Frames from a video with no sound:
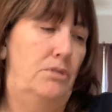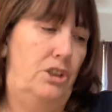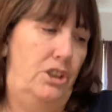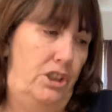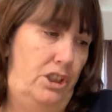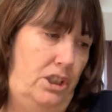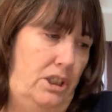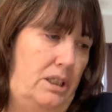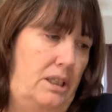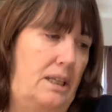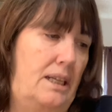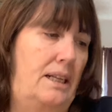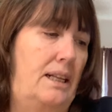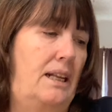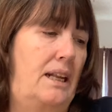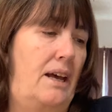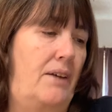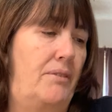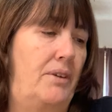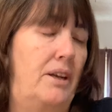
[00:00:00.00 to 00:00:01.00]
Good,
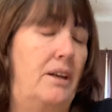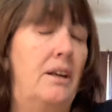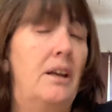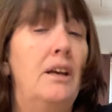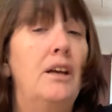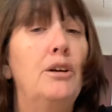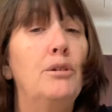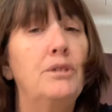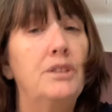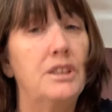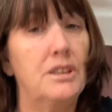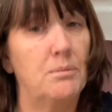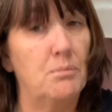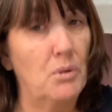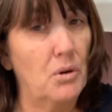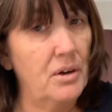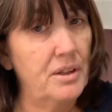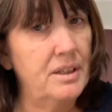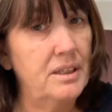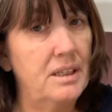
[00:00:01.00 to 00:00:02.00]
11, which is
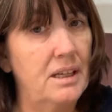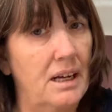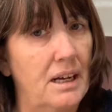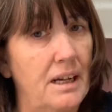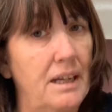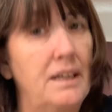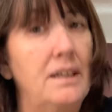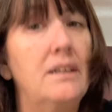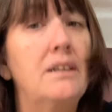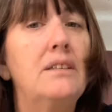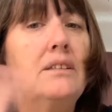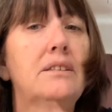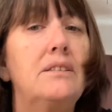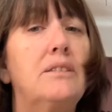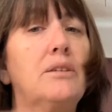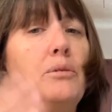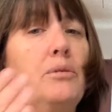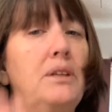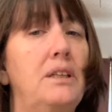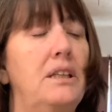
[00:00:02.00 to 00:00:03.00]
more than 9.
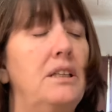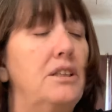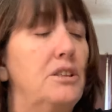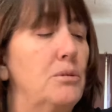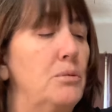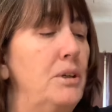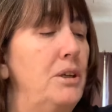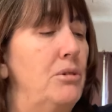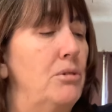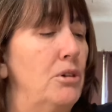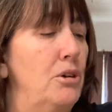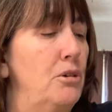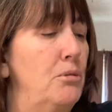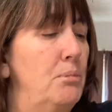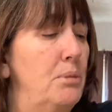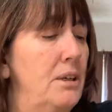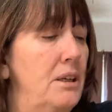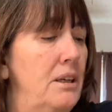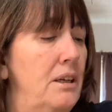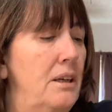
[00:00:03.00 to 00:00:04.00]
So we need to
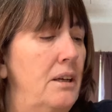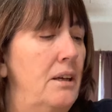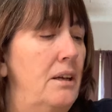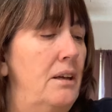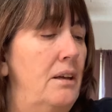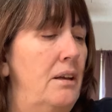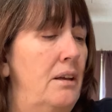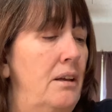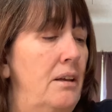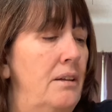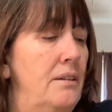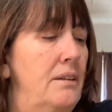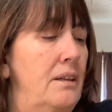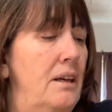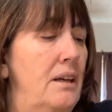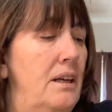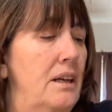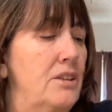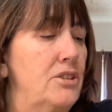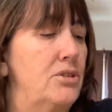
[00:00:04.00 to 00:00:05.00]
regroup
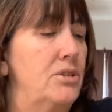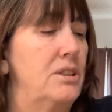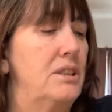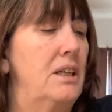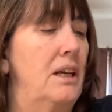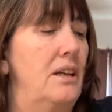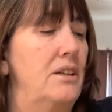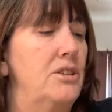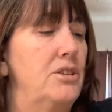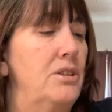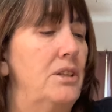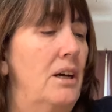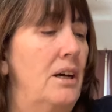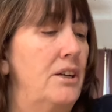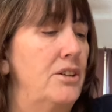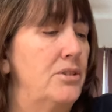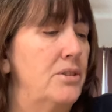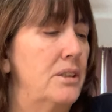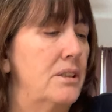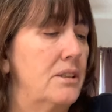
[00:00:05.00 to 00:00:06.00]
that extra 10 to the
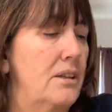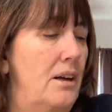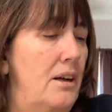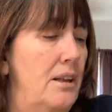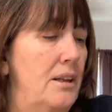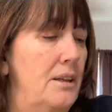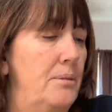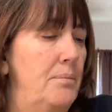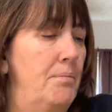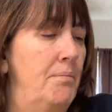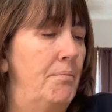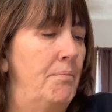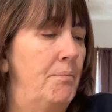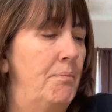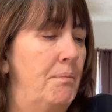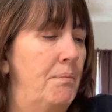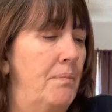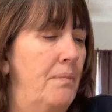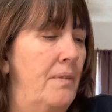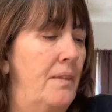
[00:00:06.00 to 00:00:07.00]
hundreds column.
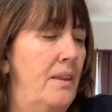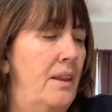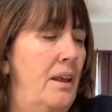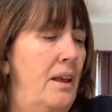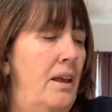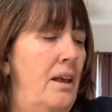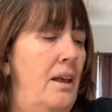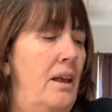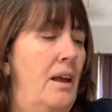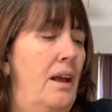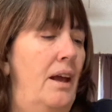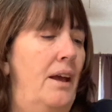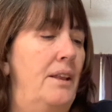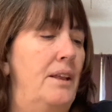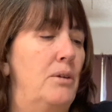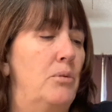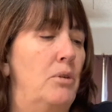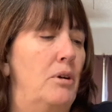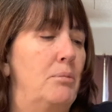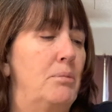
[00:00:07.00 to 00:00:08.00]
And
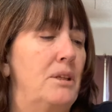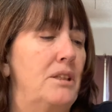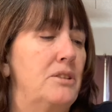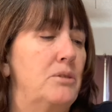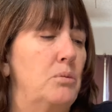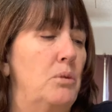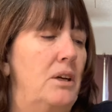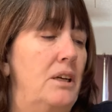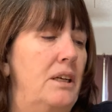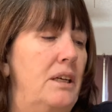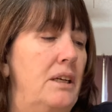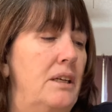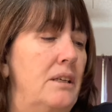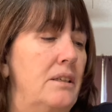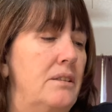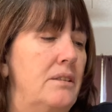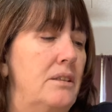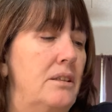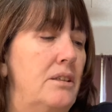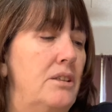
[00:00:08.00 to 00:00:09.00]
then 1 plus 1
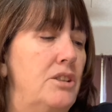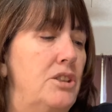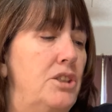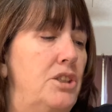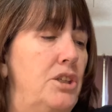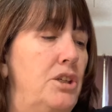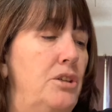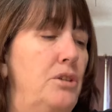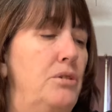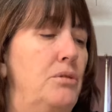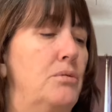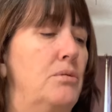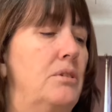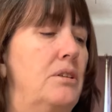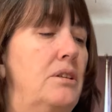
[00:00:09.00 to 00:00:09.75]
is 2.